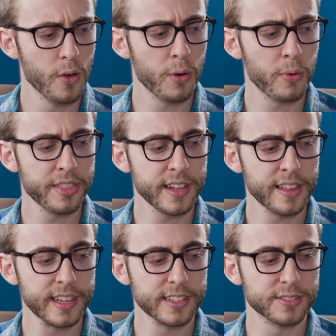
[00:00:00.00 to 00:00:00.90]
Well, one thing
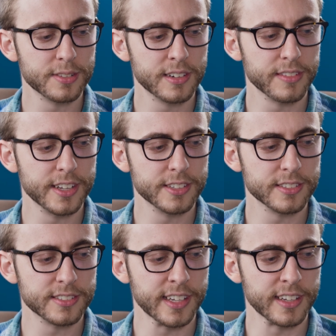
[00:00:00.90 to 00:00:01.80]
I think is sort of
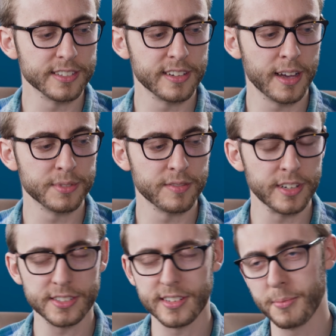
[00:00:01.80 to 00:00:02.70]
interesting is an
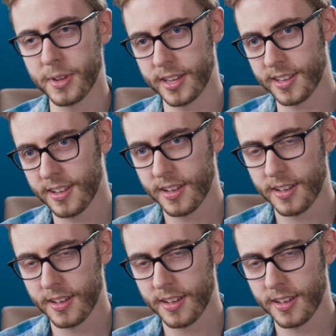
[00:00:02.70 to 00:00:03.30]
observation I made.